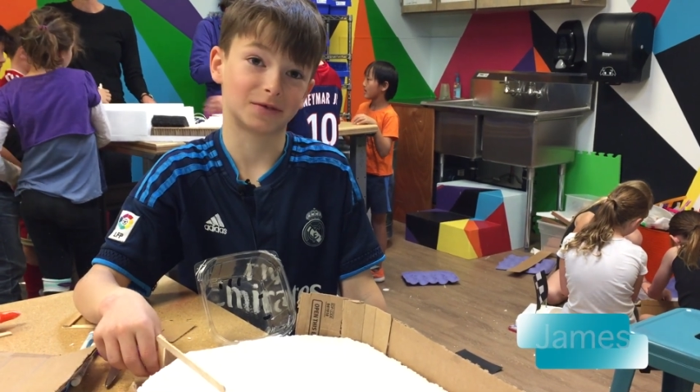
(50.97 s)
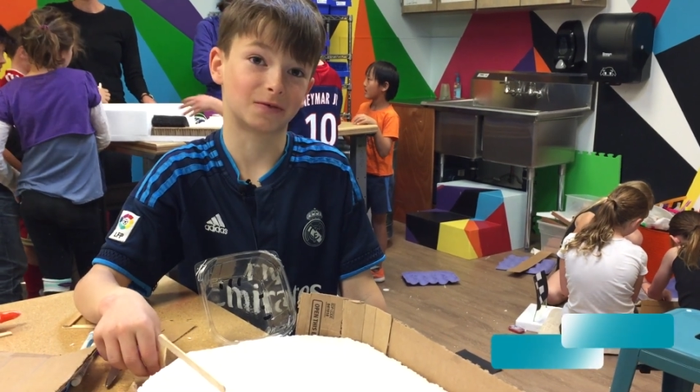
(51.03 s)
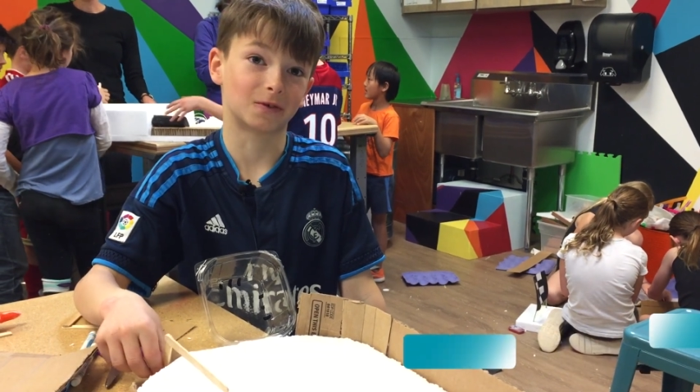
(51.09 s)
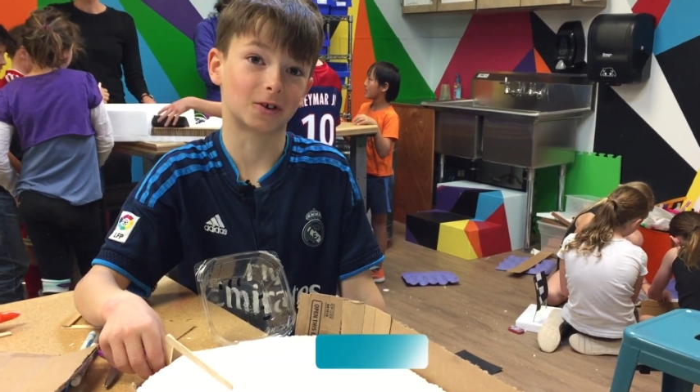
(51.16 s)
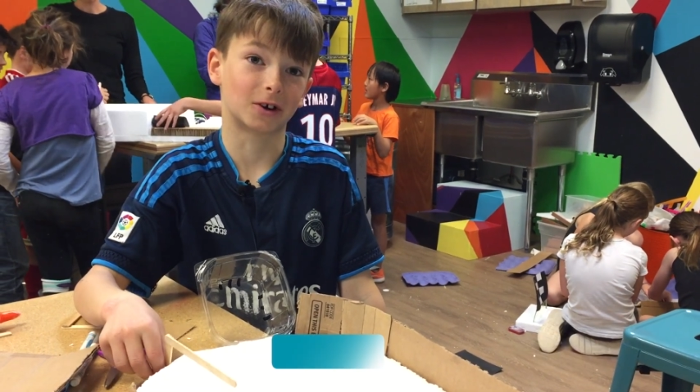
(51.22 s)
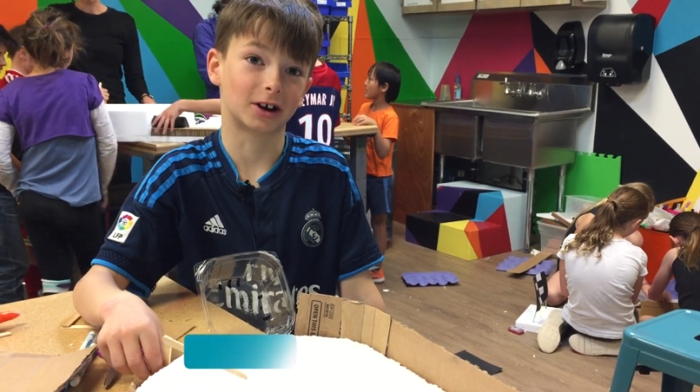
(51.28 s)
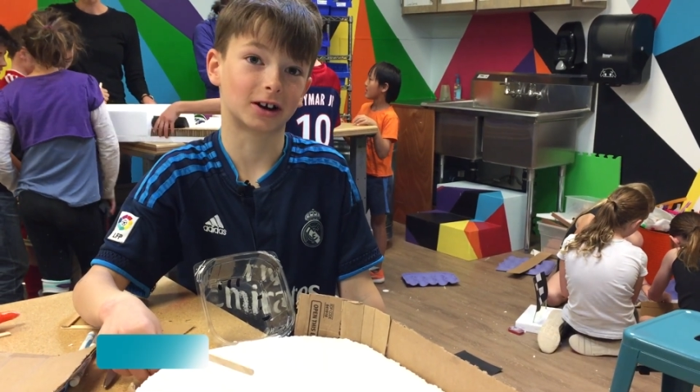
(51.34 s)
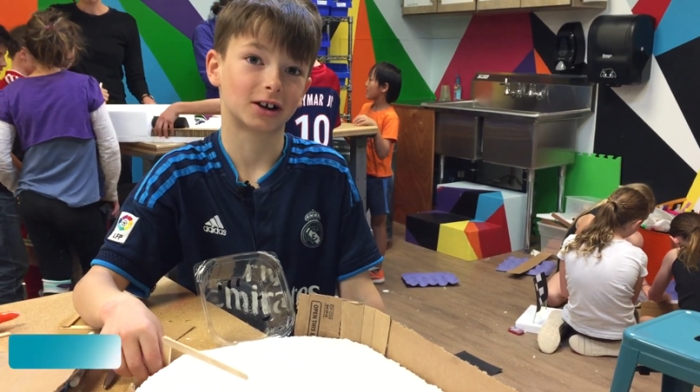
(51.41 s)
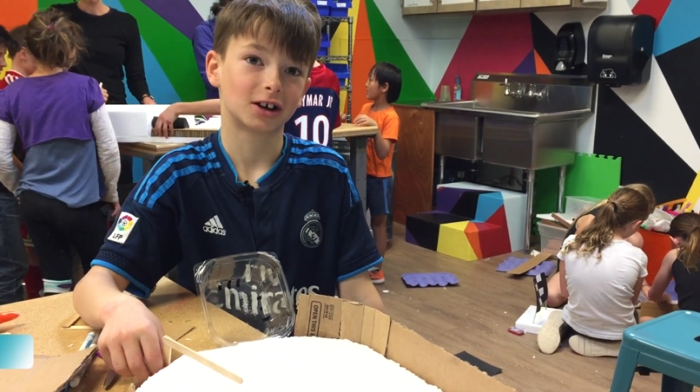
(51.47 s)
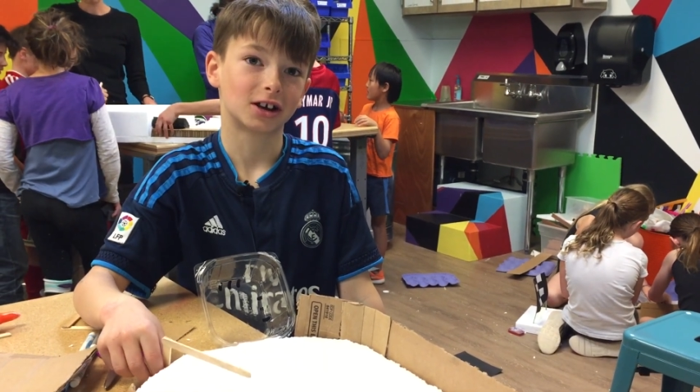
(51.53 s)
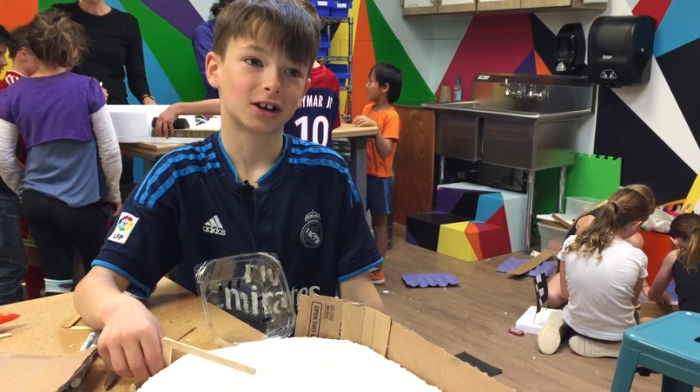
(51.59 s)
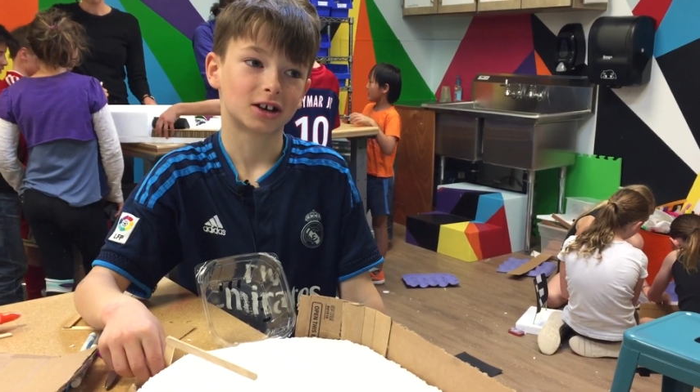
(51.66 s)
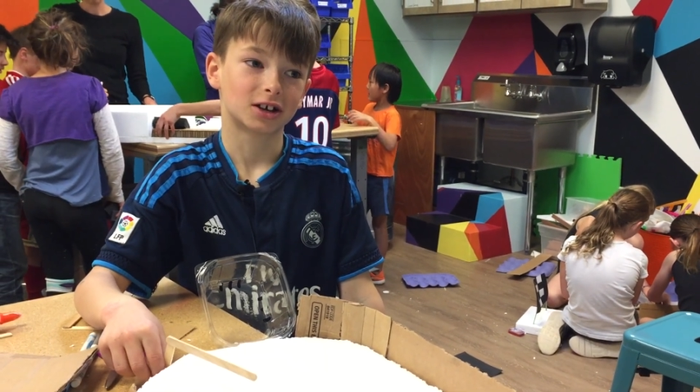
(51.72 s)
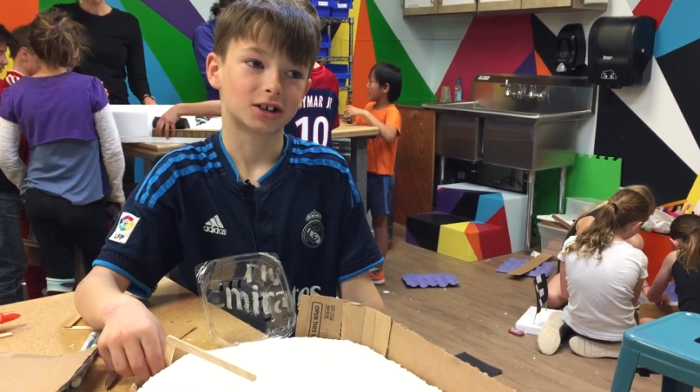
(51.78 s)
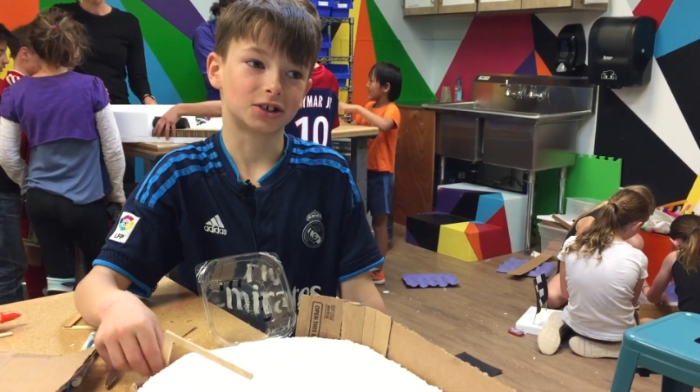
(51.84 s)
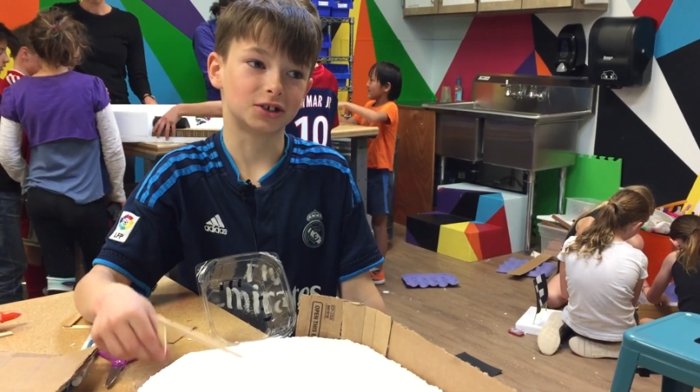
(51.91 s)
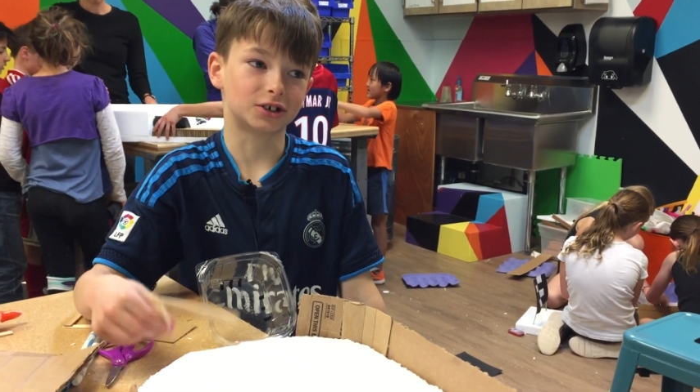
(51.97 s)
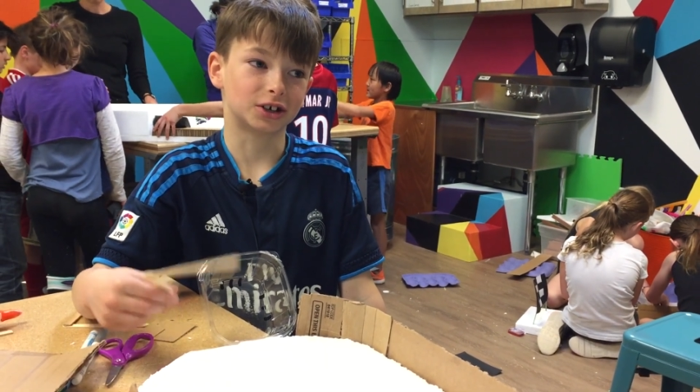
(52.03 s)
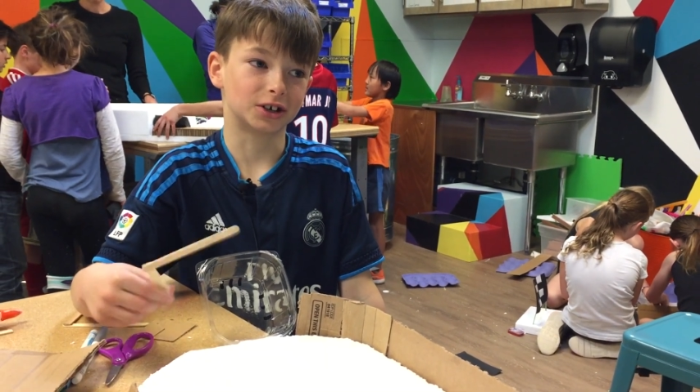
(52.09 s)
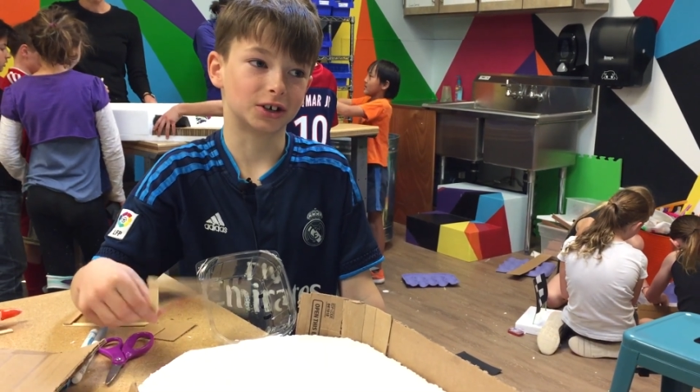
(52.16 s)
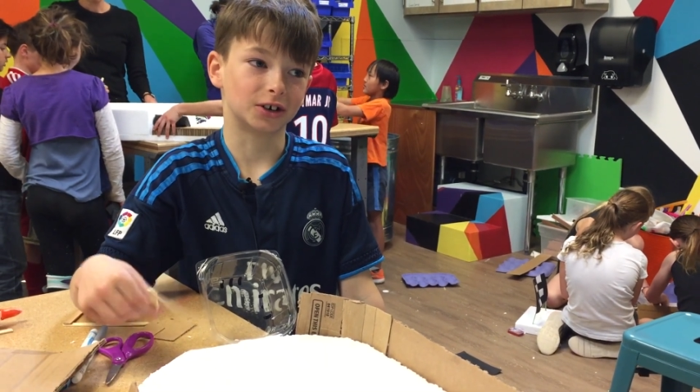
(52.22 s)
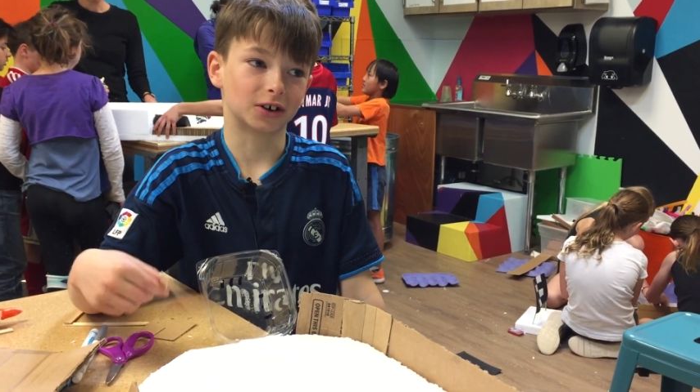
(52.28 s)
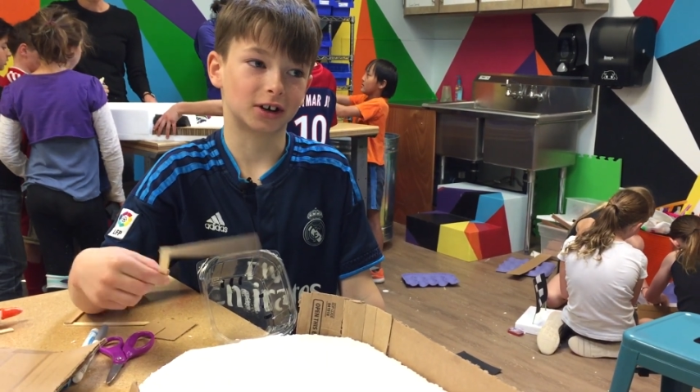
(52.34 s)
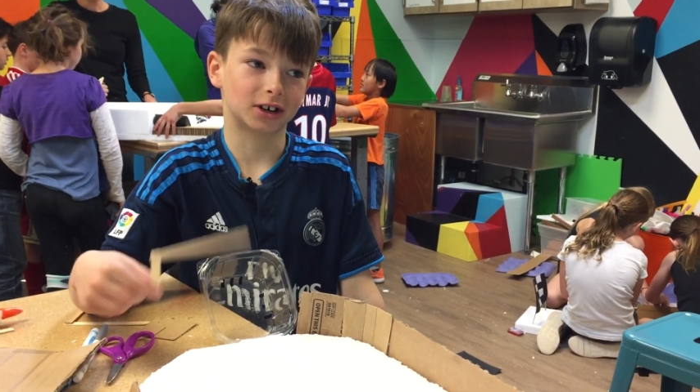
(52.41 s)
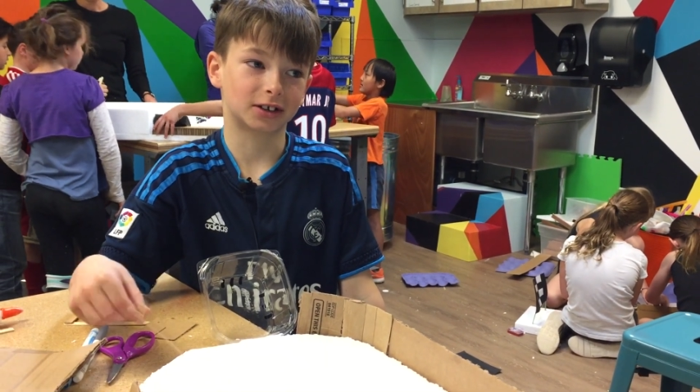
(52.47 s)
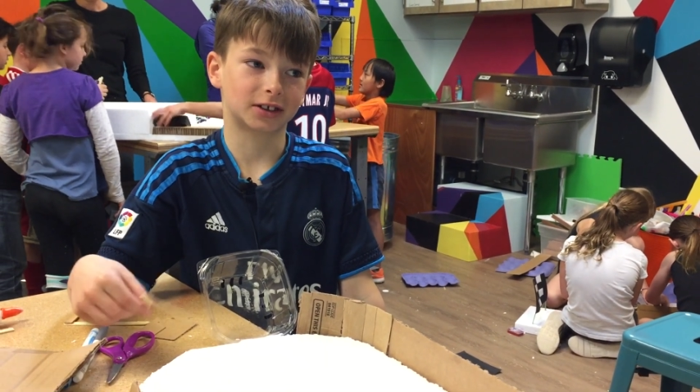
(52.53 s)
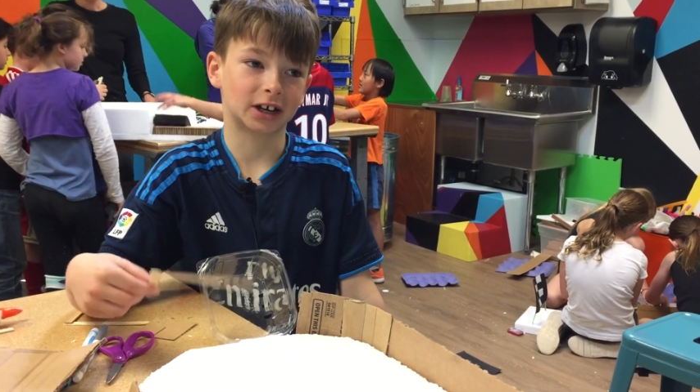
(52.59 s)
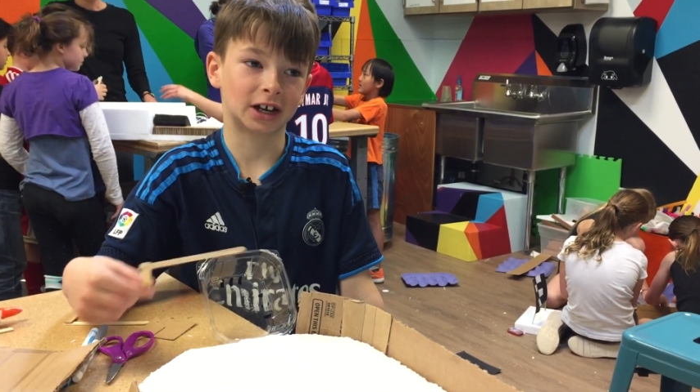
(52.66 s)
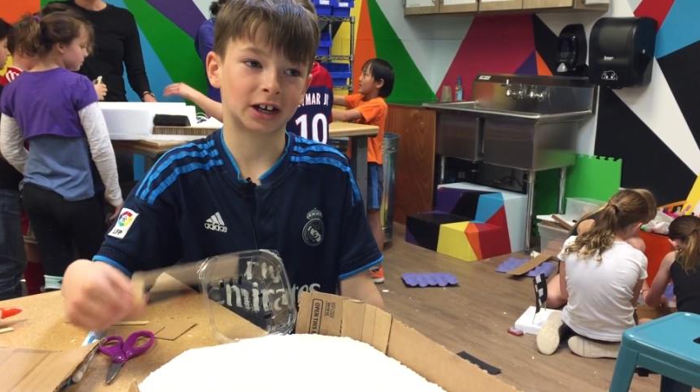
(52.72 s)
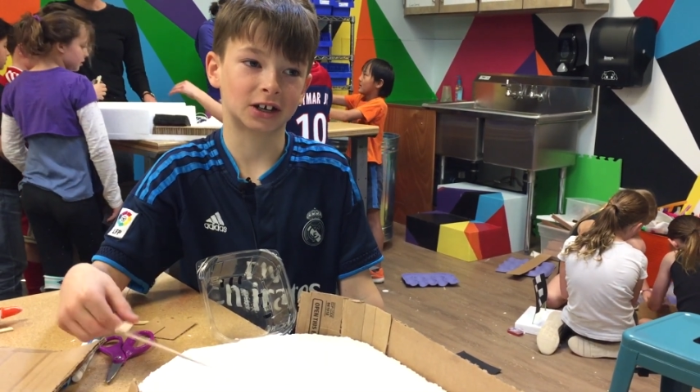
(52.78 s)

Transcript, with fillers: before you can do anything